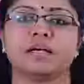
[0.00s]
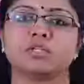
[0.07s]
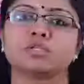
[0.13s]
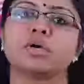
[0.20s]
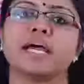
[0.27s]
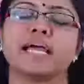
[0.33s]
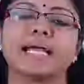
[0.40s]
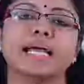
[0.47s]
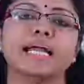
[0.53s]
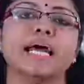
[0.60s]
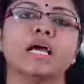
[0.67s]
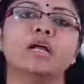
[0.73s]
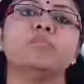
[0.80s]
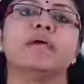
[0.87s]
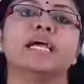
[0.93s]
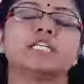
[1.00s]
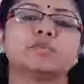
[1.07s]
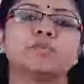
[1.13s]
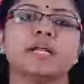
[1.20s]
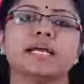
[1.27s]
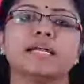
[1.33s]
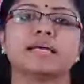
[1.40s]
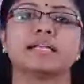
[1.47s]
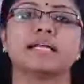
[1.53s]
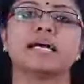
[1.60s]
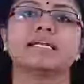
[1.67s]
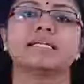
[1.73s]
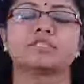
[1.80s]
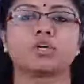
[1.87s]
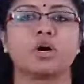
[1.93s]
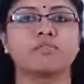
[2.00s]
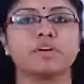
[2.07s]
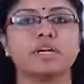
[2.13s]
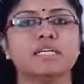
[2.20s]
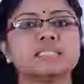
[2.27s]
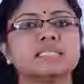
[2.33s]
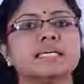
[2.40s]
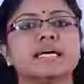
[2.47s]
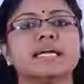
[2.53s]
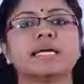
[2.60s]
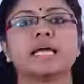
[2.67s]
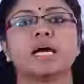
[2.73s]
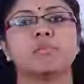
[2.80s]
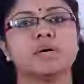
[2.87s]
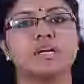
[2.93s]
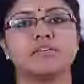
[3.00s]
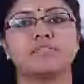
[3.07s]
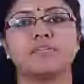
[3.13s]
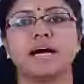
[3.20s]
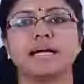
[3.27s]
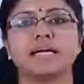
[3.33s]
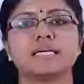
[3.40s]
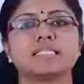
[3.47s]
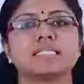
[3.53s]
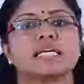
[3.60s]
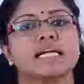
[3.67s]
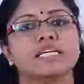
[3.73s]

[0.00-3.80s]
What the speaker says: So again I will be explaining that software engineering can be defined as an